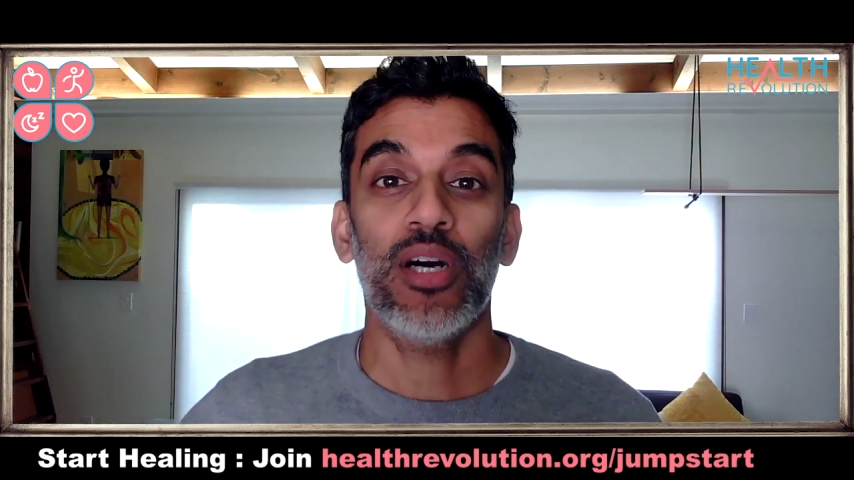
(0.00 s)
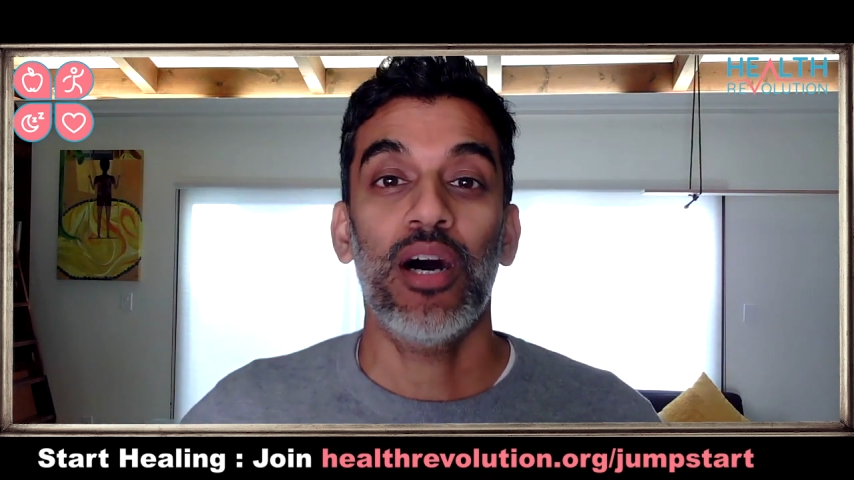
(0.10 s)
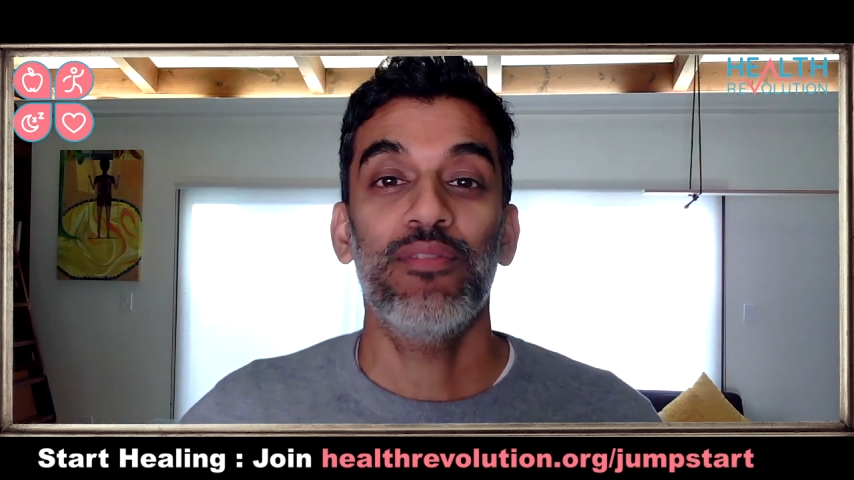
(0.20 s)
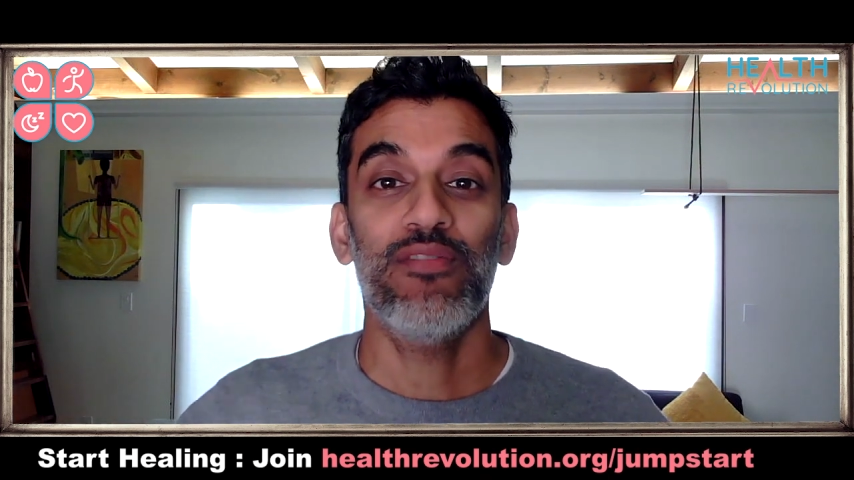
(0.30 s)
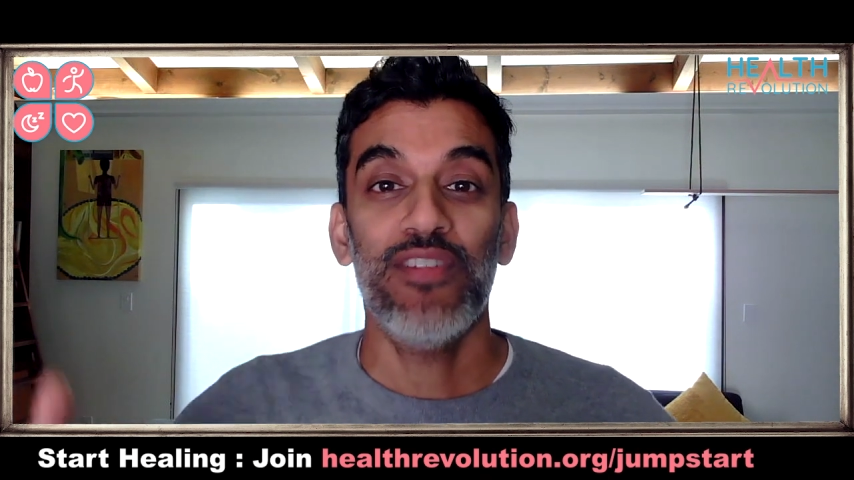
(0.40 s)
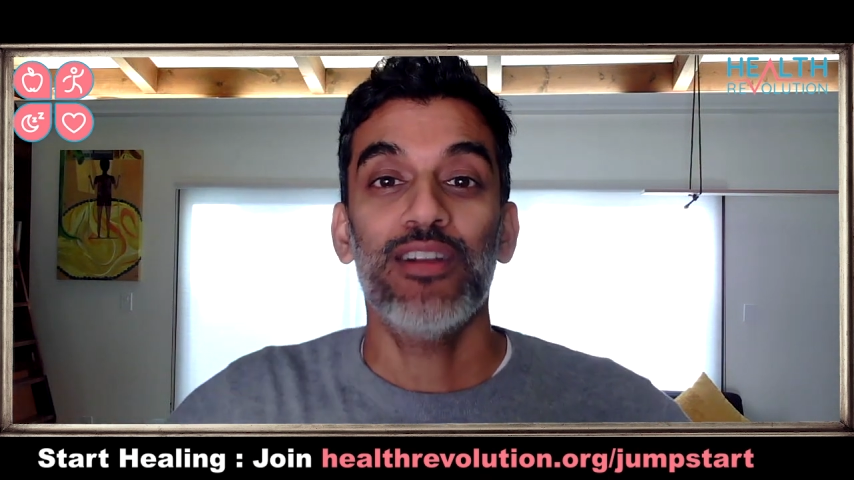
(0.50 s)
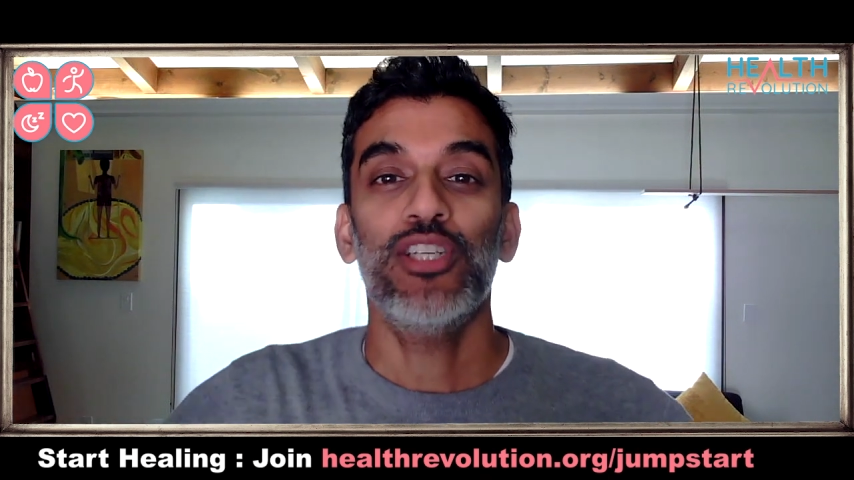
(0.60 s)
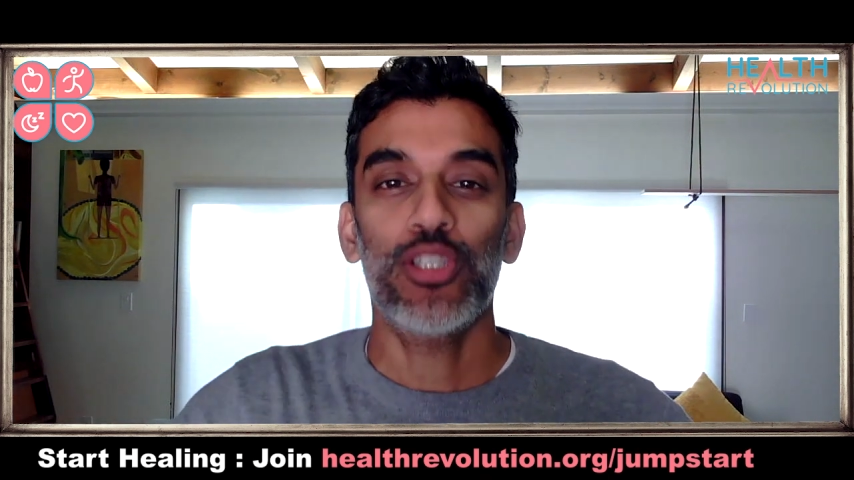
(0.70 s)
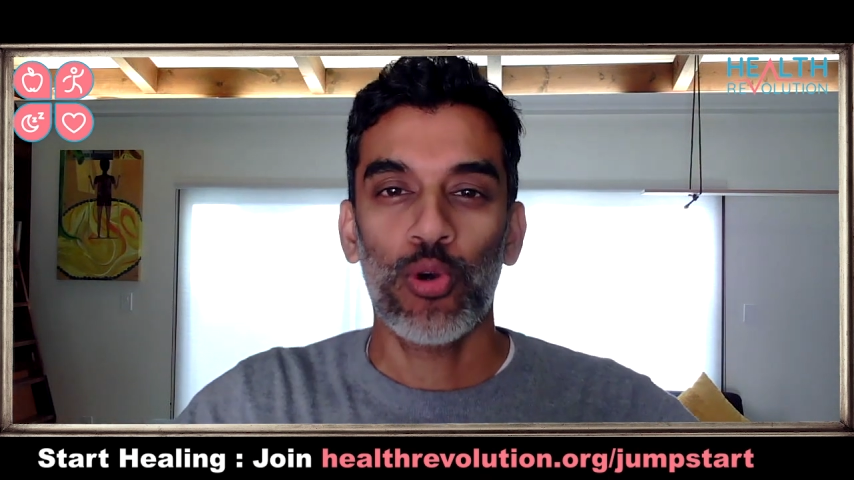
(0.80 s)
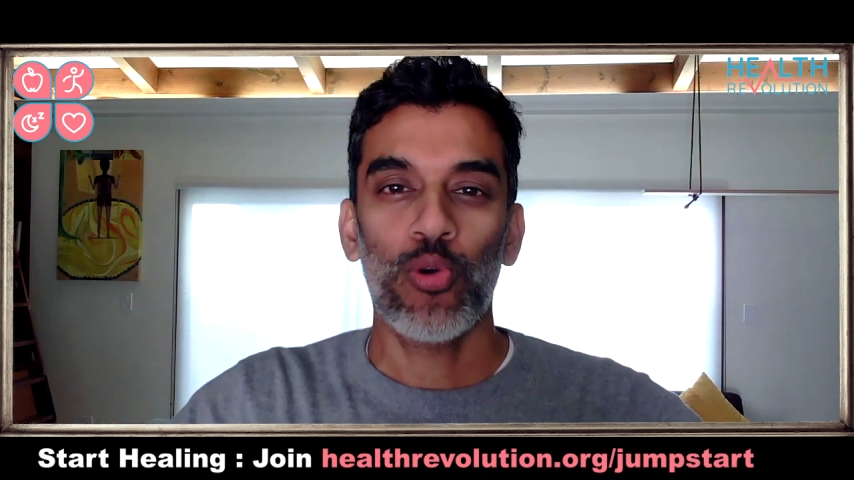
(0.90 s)
of the
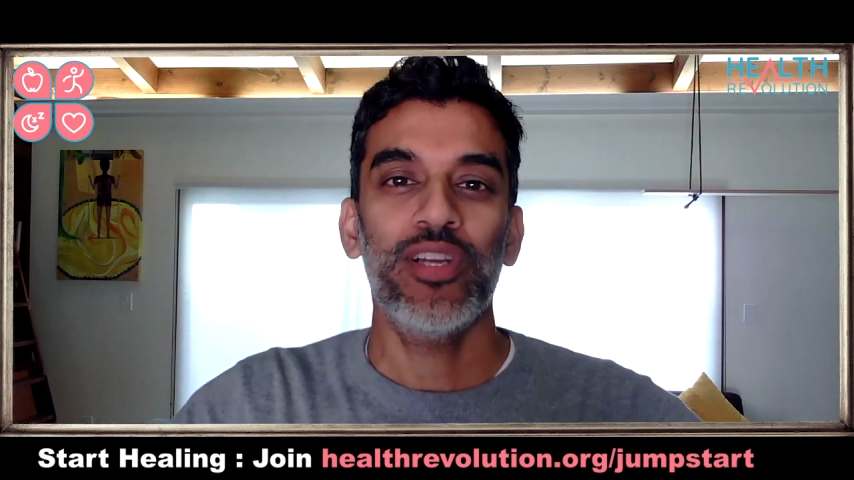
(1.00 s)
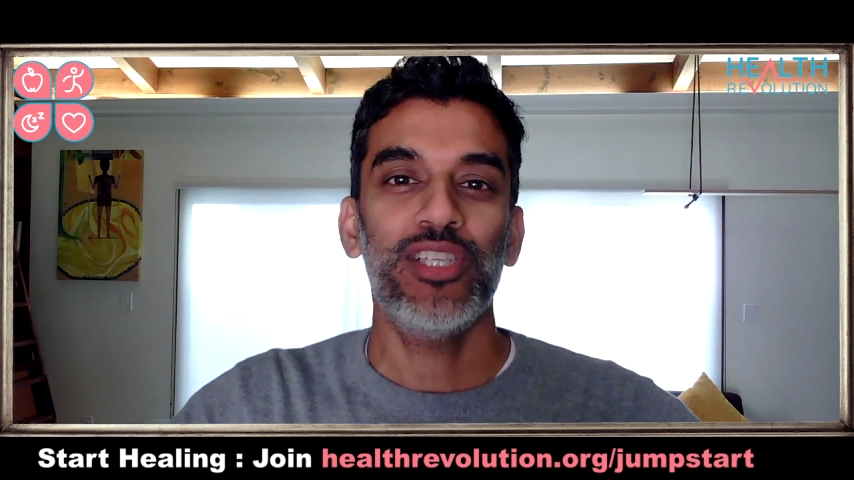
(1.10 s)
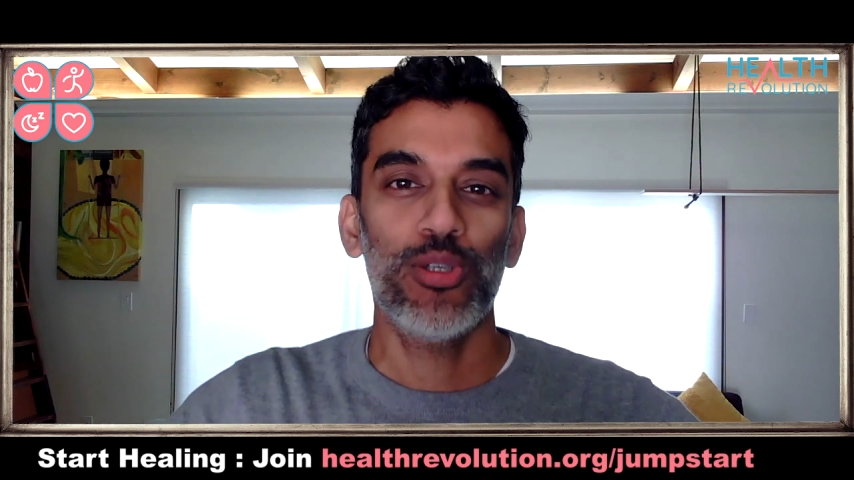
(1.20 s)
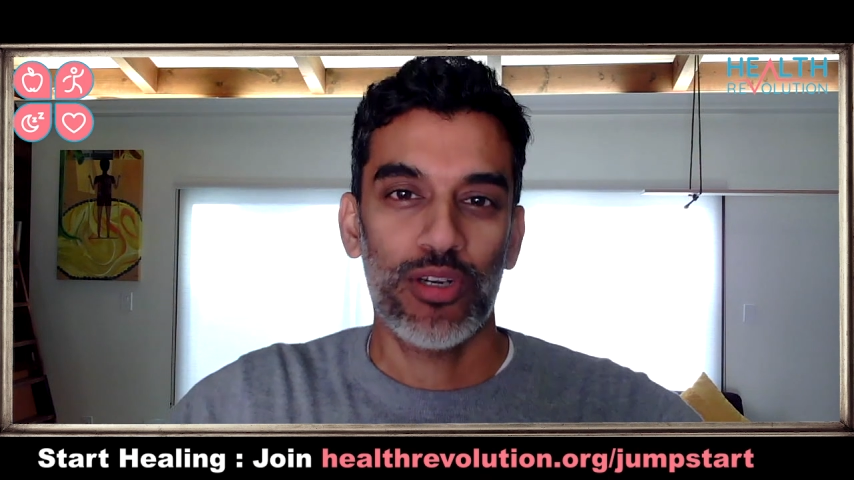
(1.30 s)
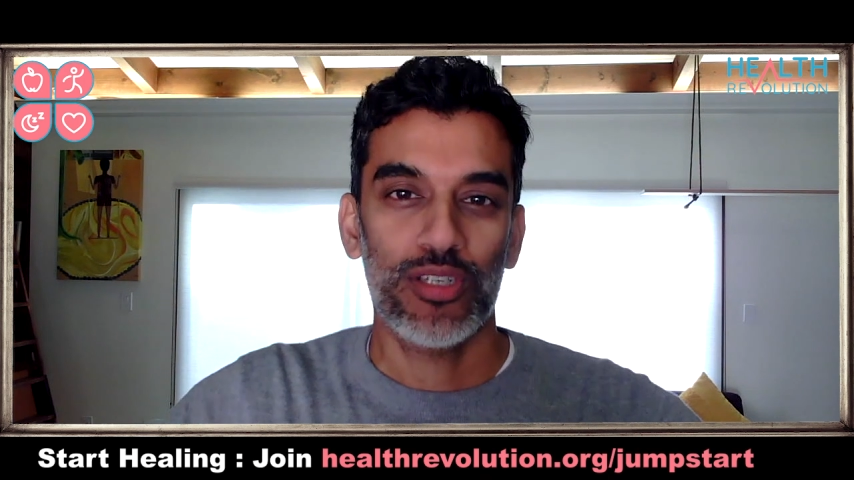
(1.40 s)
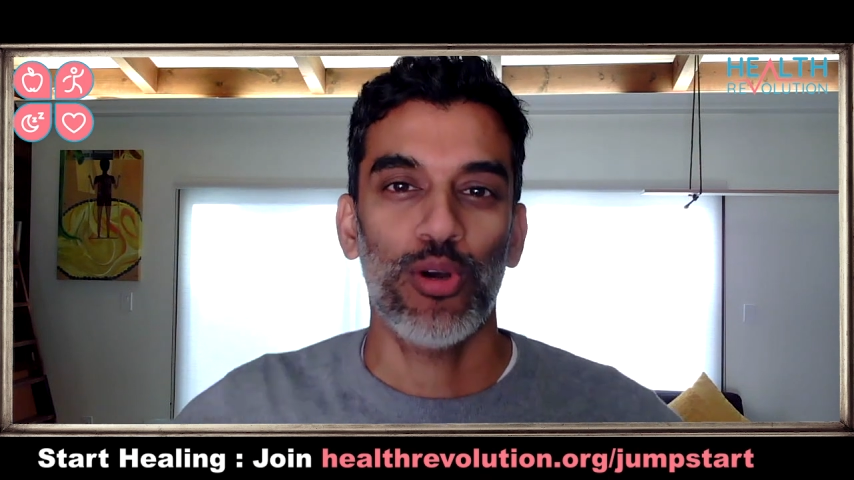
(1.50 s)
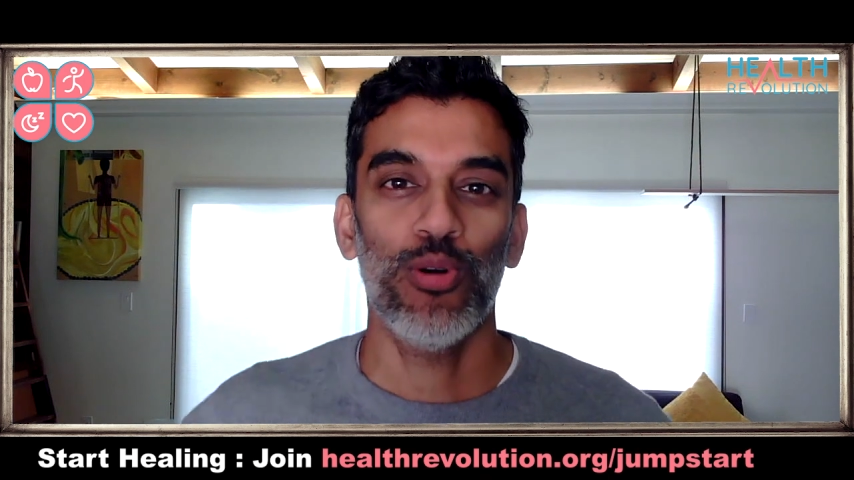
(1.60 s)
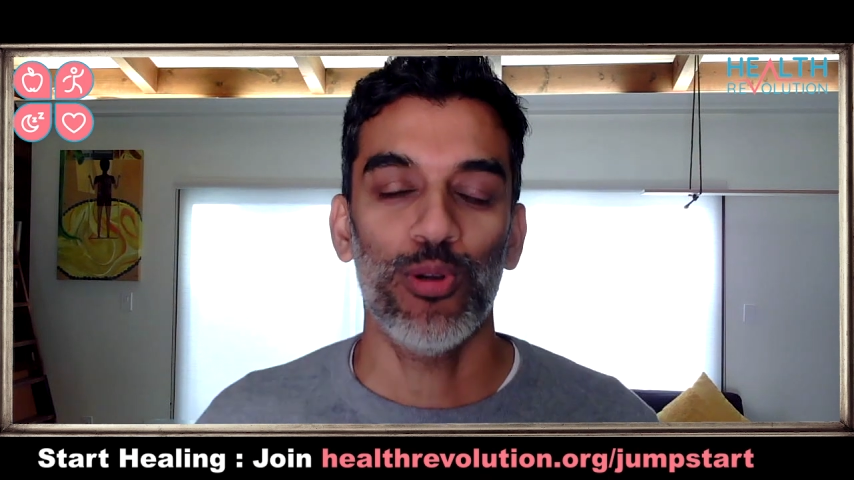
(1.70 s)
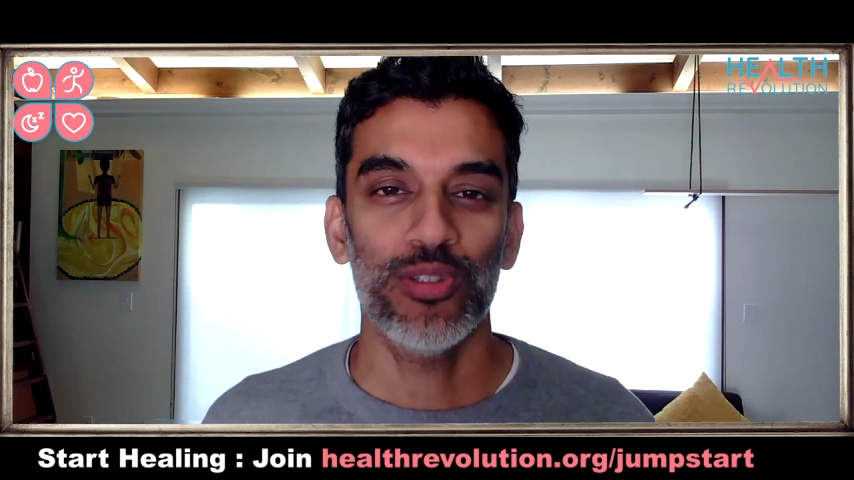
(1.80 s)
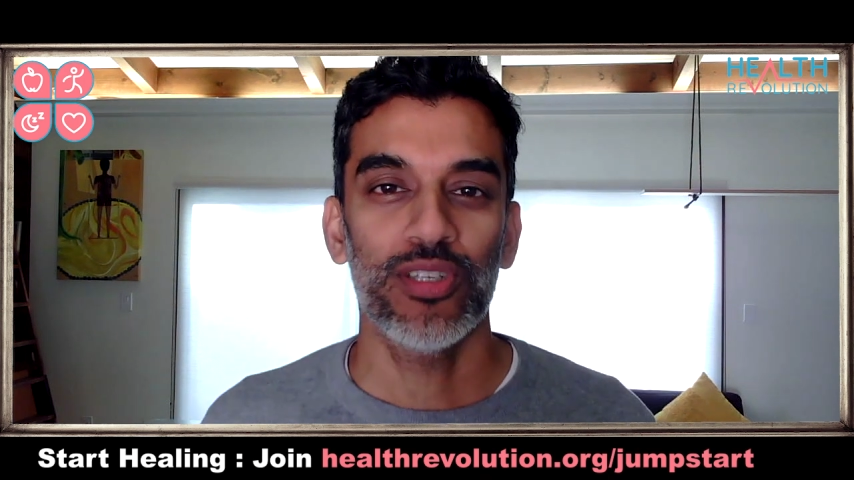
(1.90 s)
very stories you are
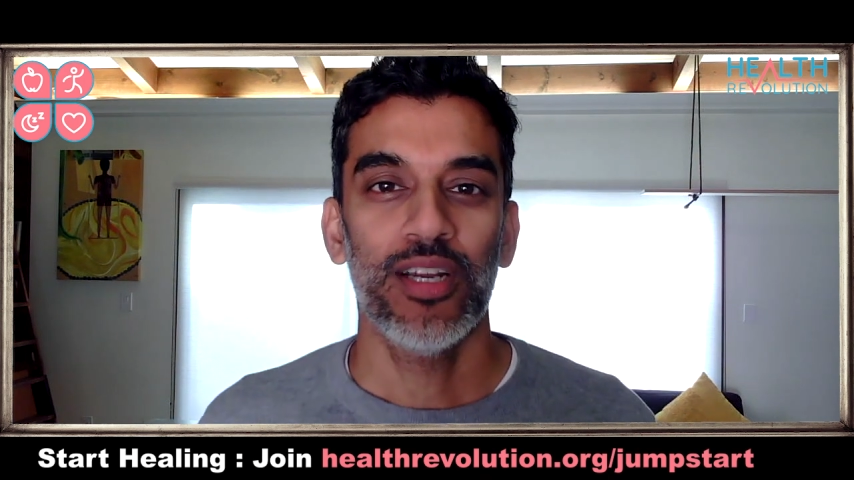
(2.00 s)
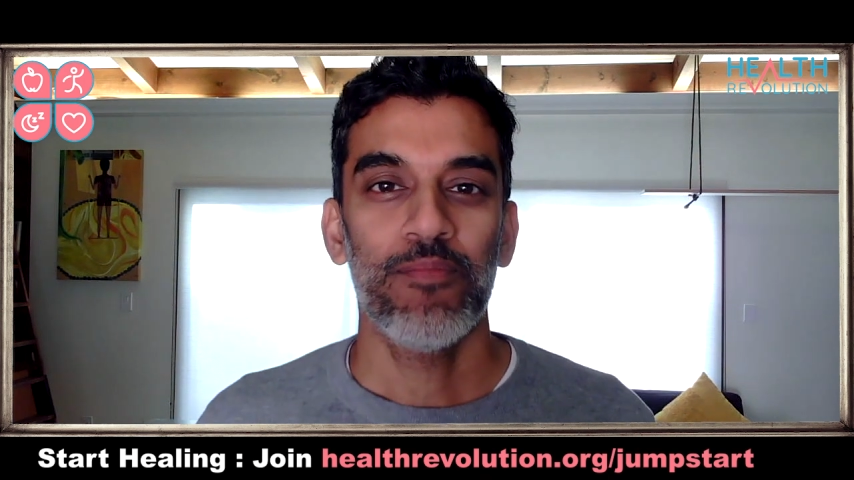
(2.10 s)
told